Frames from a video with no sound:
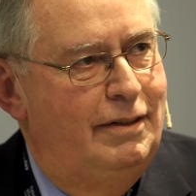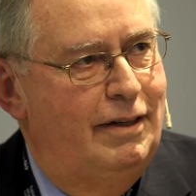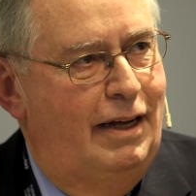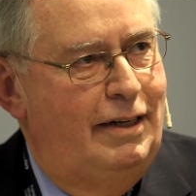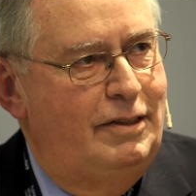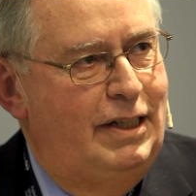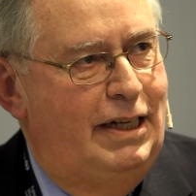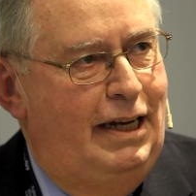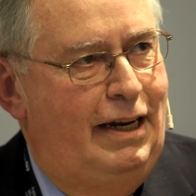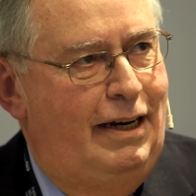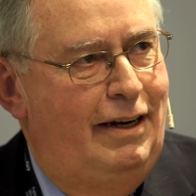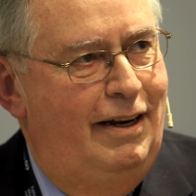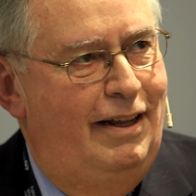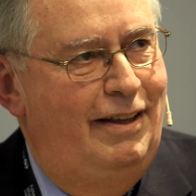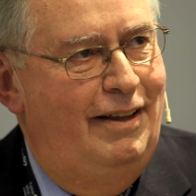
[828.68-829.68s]

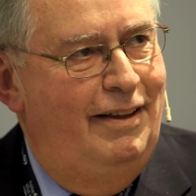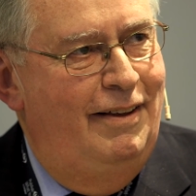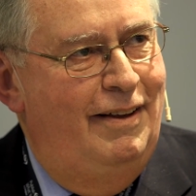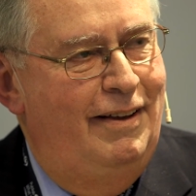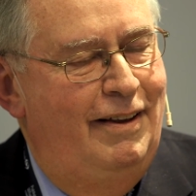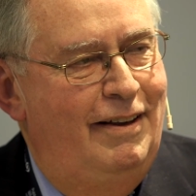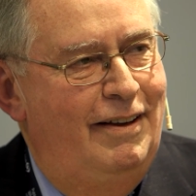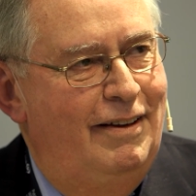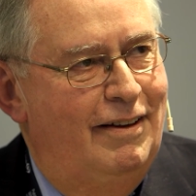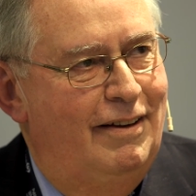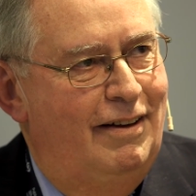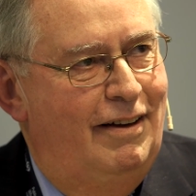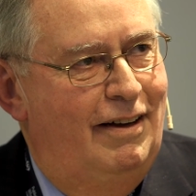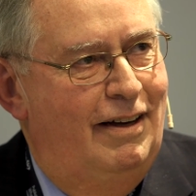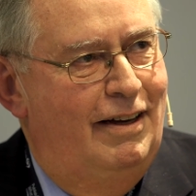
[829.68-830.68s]

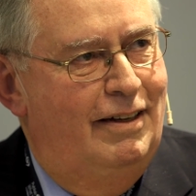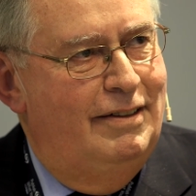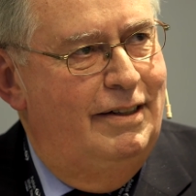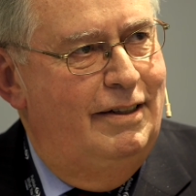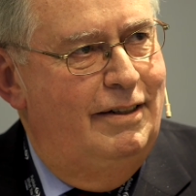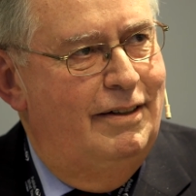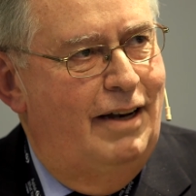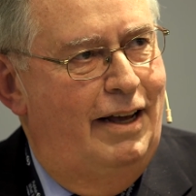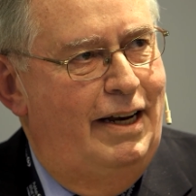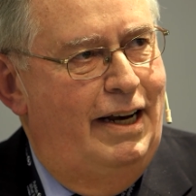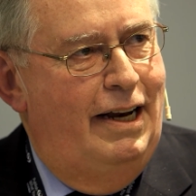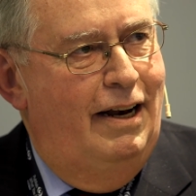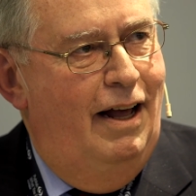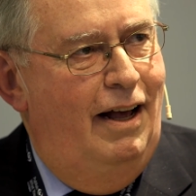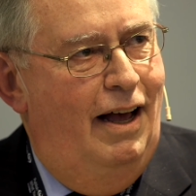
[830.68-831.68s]

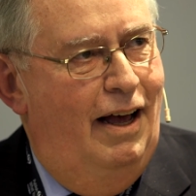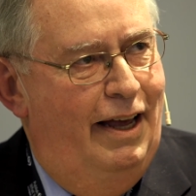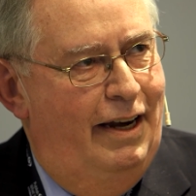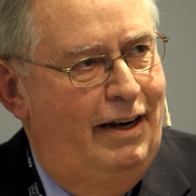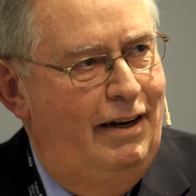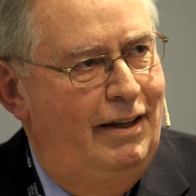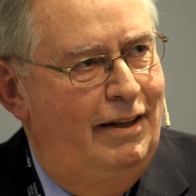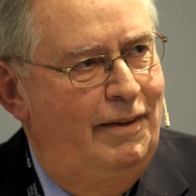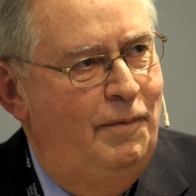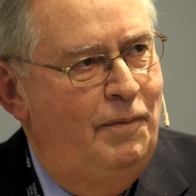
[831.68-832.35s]
1999,